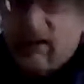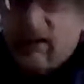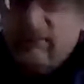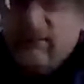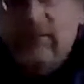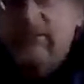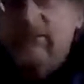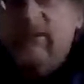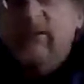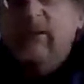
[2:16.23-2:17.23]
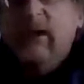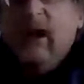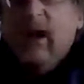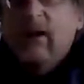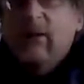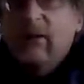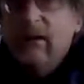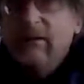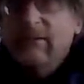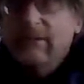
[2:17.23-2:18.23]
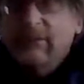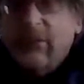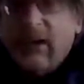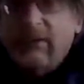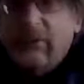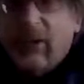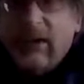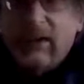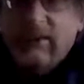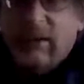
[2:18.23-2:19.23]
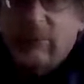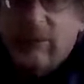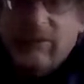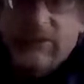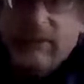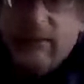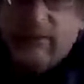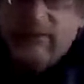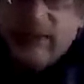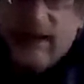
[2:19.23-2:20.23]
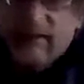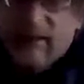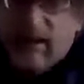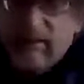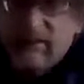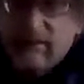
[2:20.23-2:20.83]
So according to 2020 numbers, it was $8 a